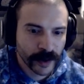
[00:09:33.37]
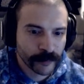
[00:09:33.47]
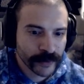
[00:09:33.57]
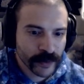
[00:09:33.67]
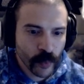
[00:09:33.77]

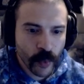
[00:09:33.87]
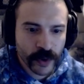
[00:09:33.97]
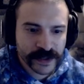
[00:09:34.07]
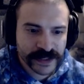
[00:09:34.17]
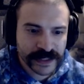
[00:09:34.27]
Bring
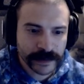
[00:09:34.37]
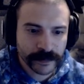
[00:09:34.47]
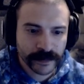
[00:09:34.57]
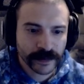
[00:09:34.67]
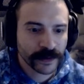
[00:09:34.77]
wards to keep
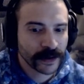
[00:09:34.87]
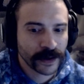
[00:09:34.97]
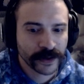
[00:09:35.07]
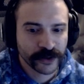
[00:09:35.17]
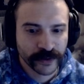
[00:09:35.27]

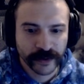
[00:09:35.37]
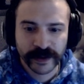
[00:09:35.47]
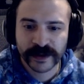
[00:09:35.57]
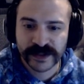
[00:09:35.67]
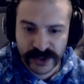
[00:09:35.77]
your hearing
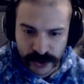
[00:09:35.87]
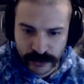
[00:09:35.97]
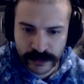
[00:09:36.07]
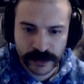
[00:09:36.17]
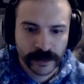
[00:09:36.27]
is
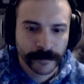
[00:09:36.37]
tuned.